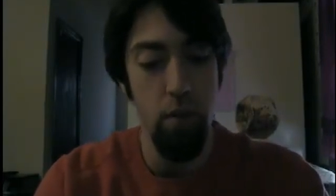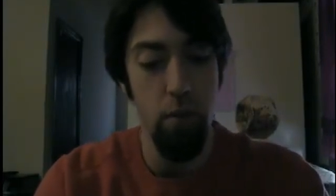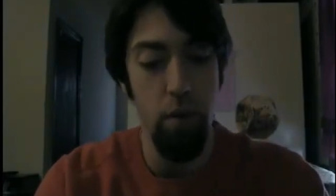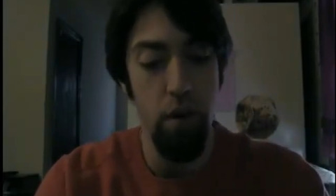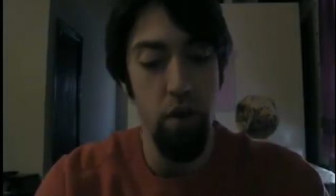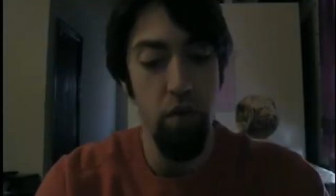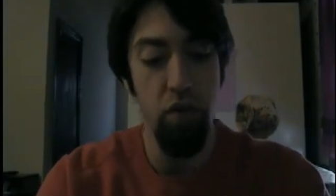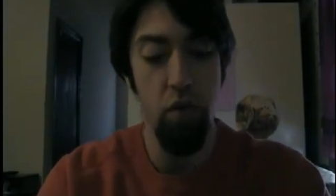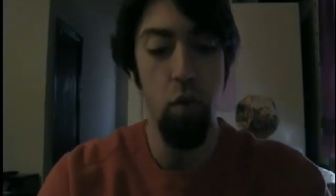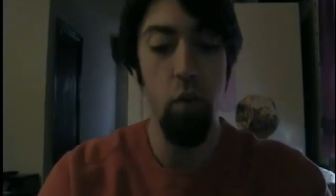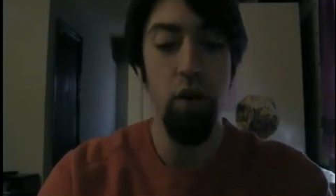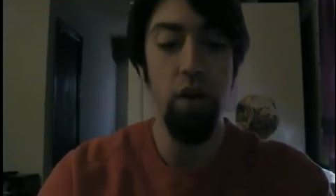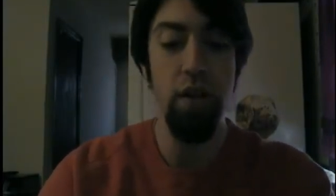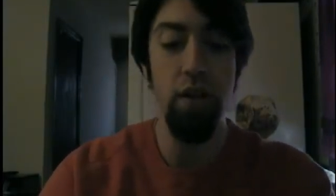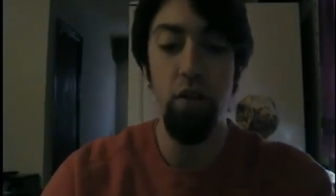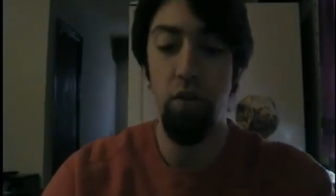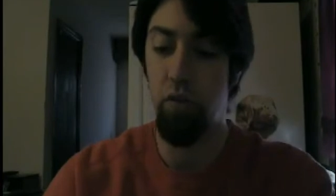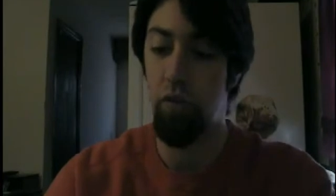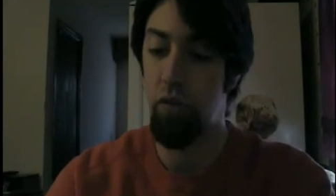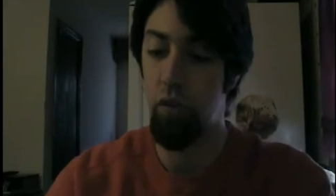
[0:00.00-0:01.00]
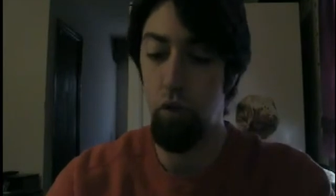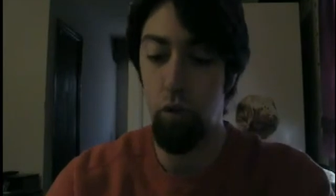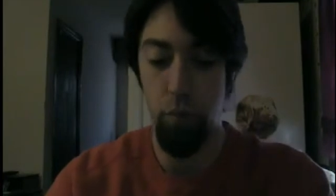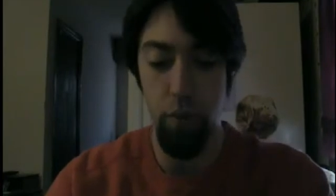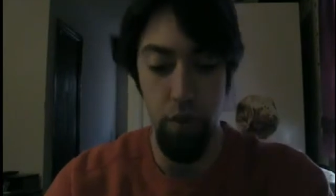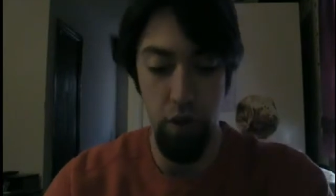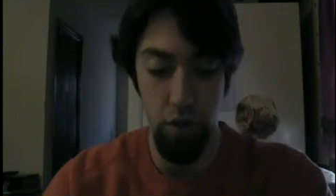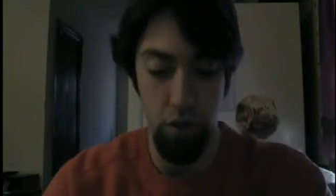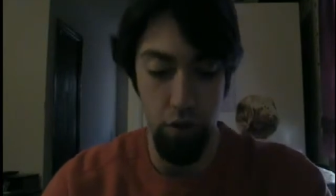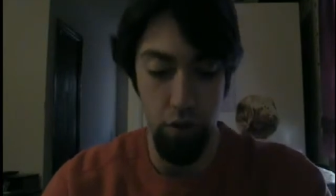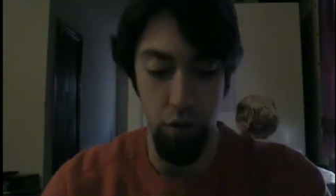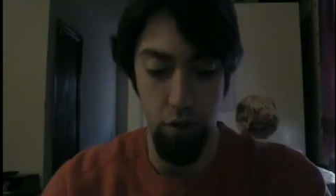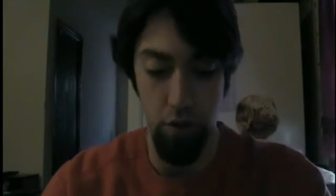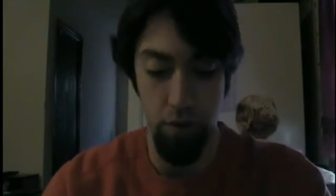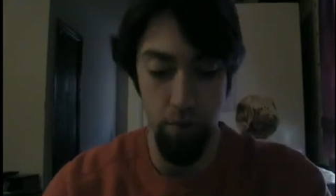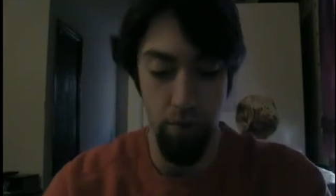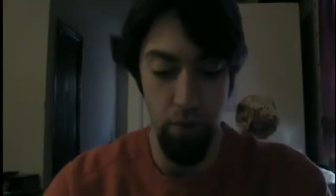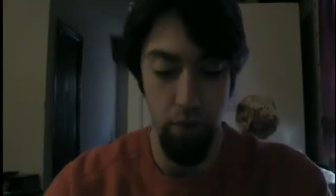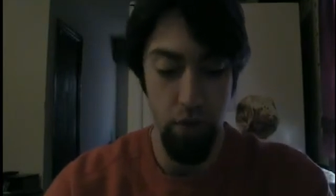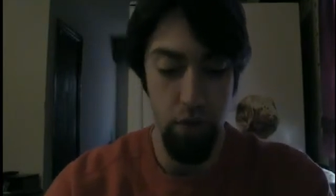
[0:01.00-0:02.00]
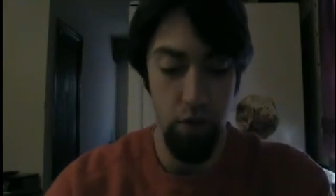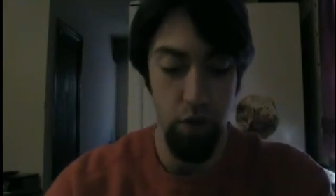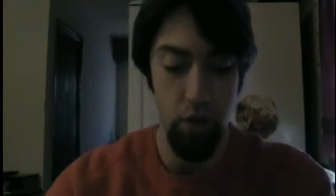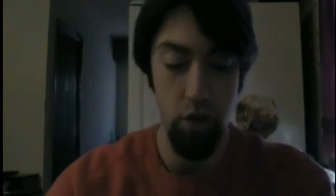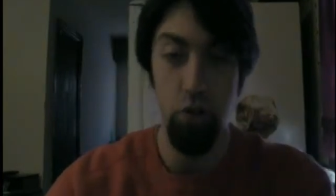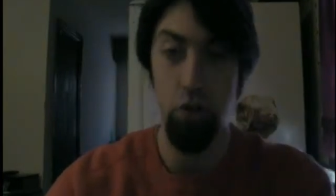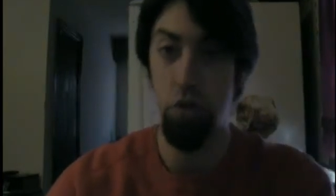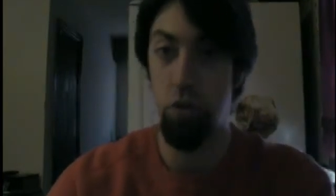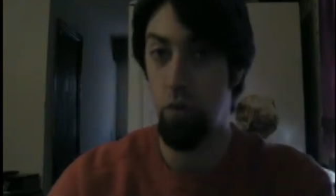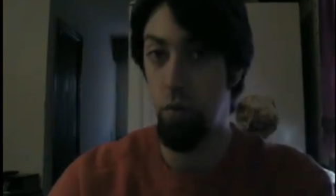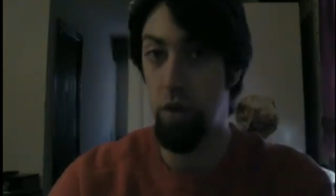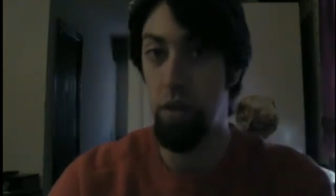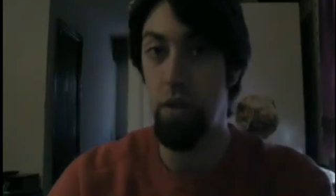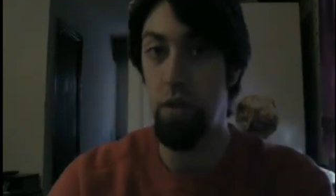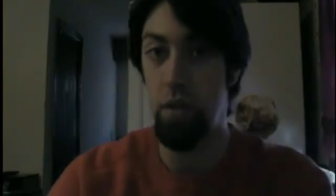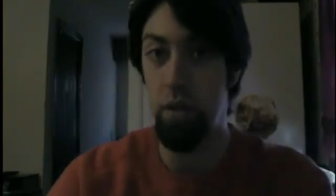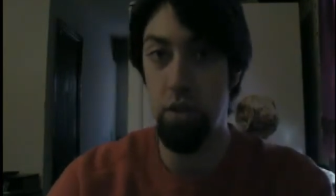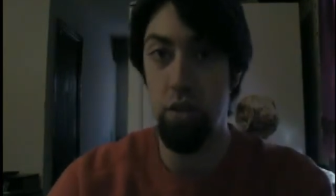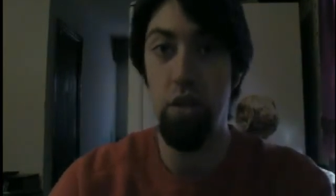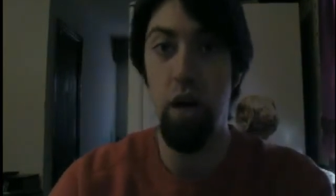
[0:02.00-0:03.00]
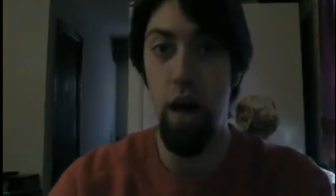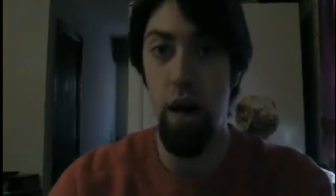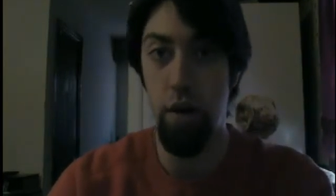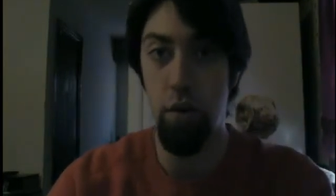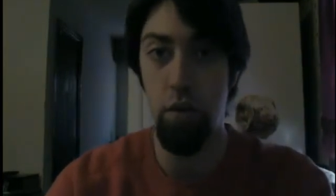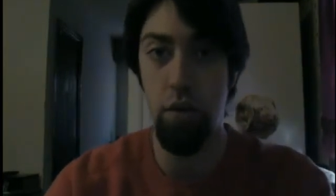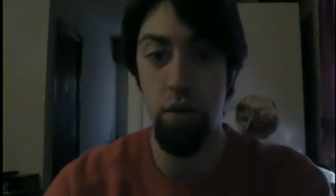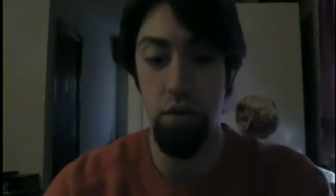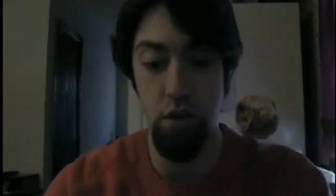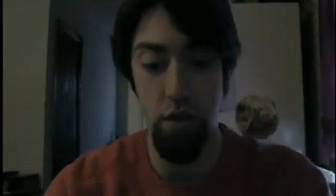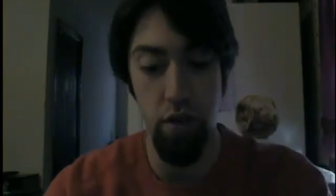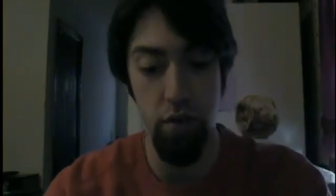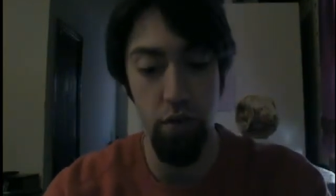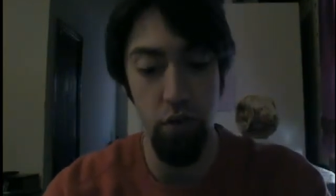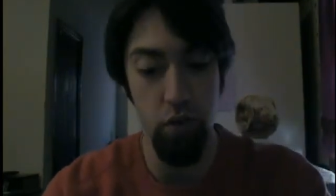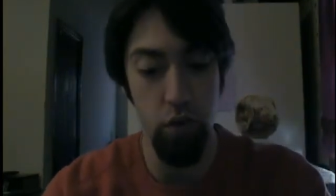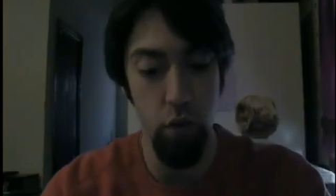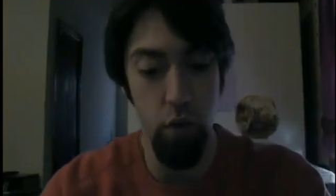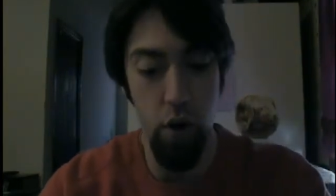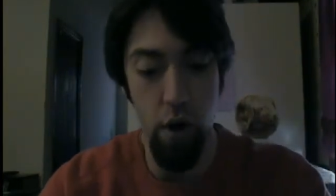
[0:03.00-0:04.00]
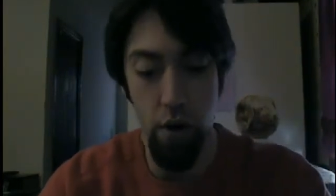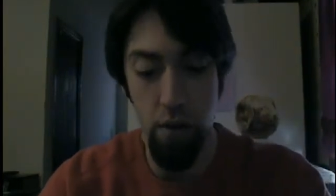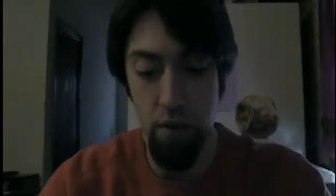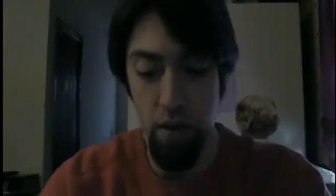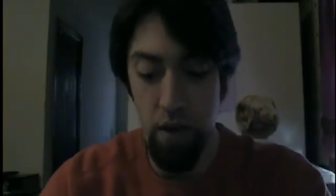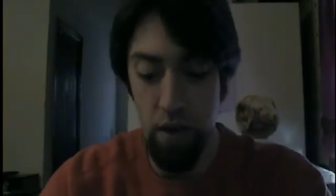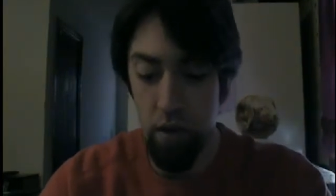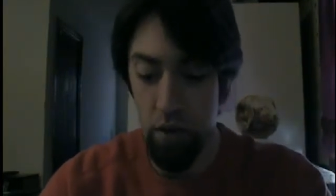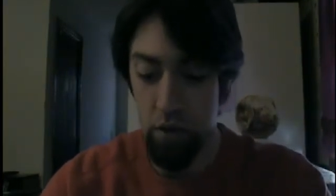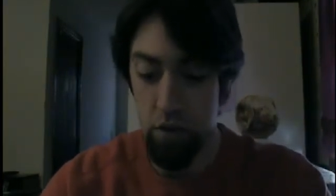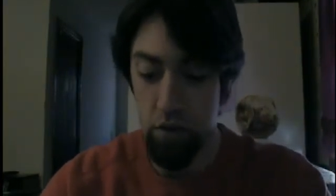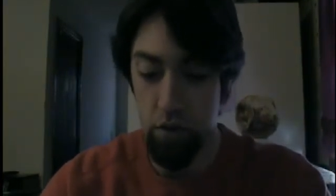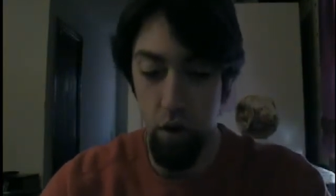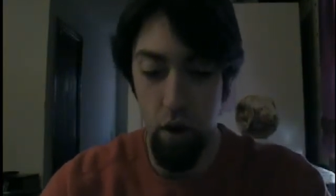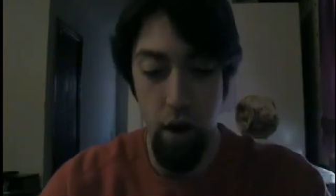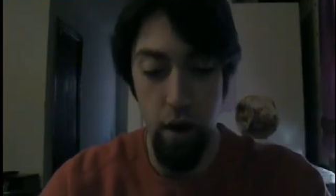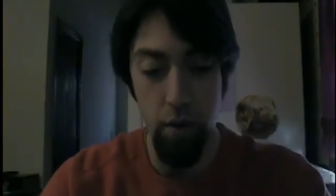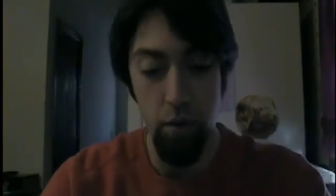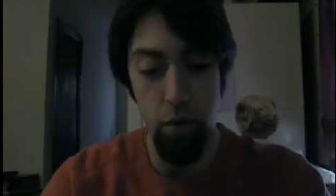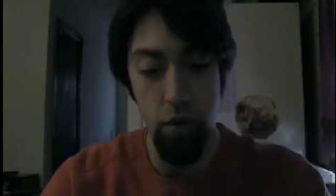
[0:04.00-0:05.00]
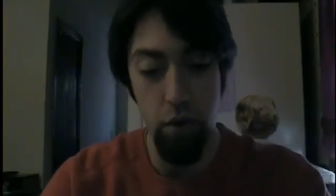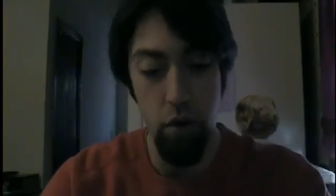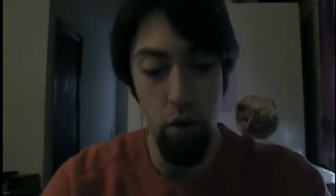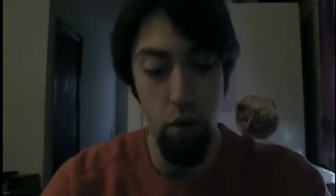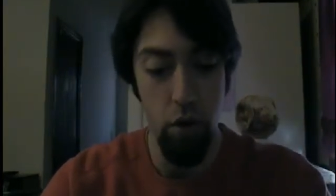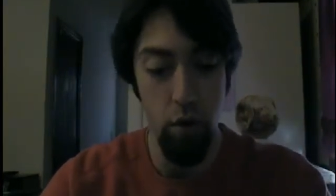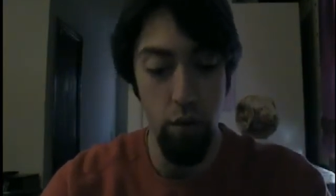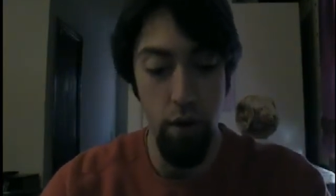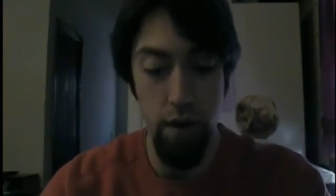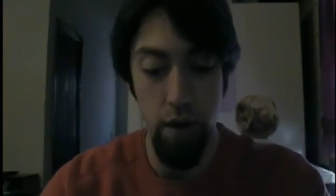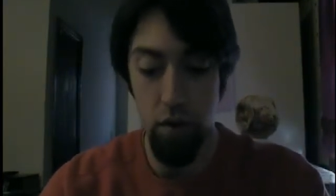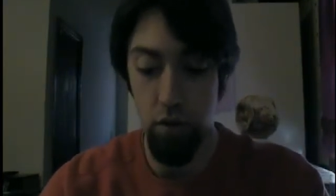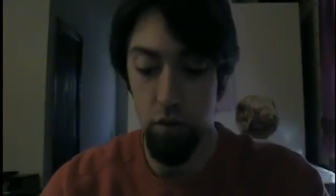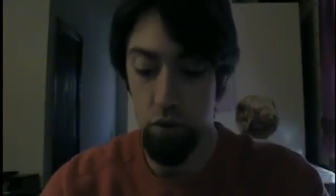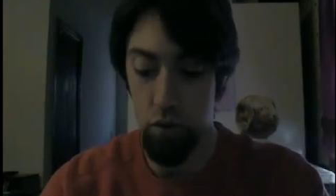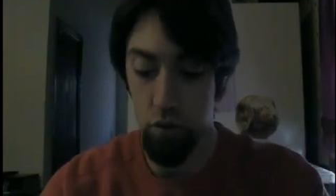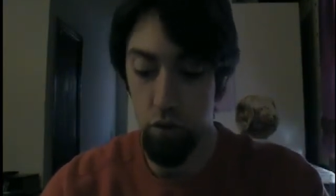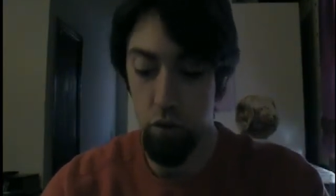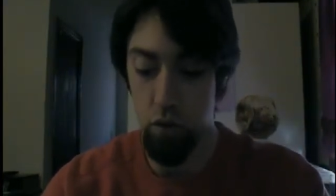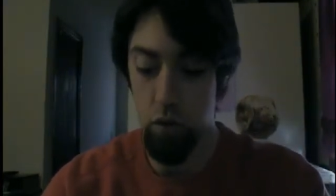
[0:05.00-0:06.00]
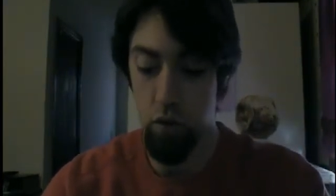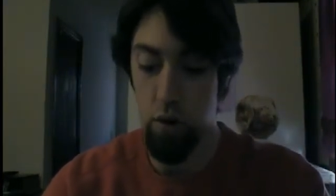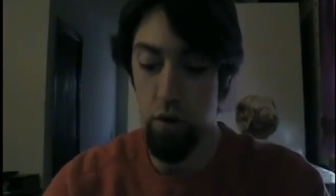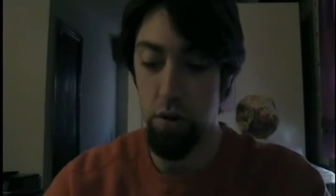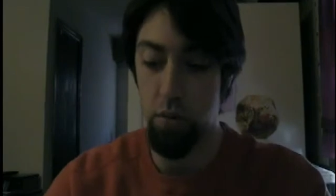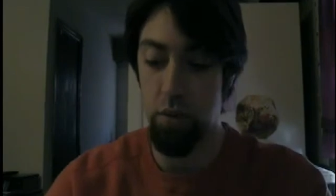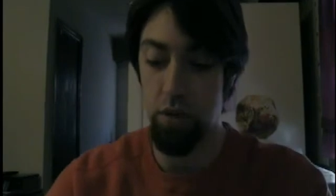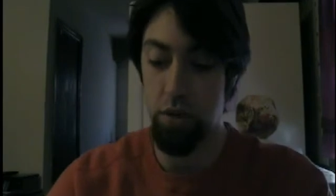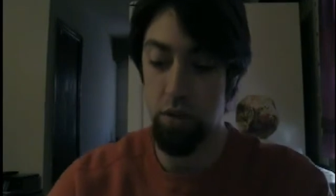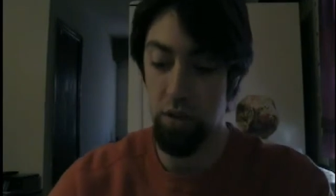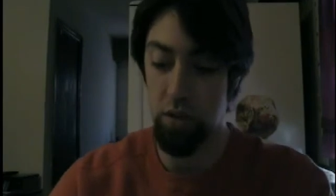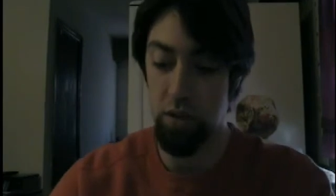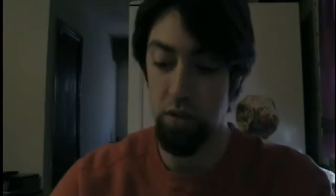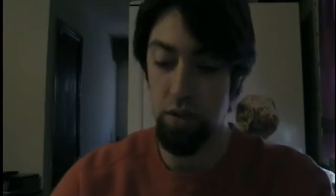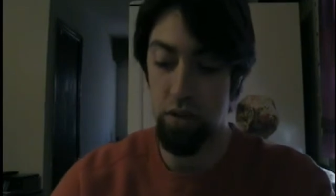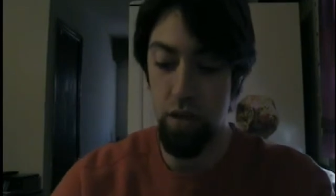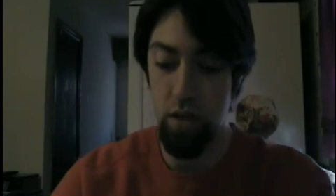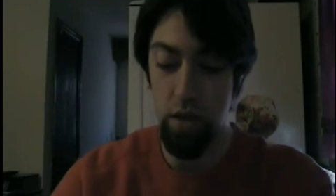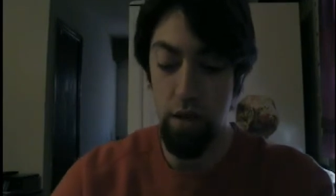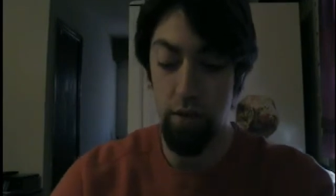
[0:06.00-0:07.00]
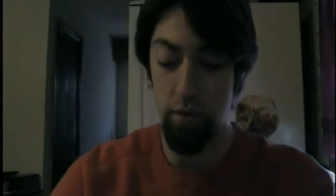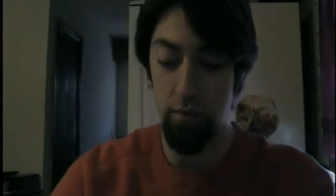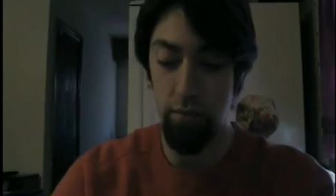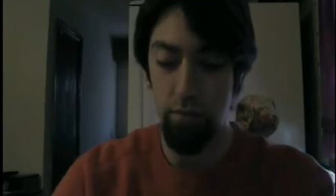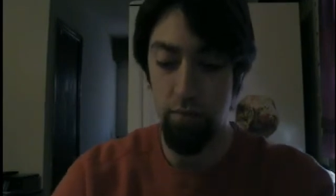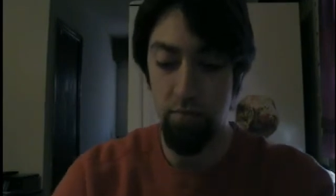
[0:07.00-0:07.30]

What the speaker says: but if you want to get the full picture, you should read the entirety of the Torah. So I'm going to go now to Deuteronomy 16.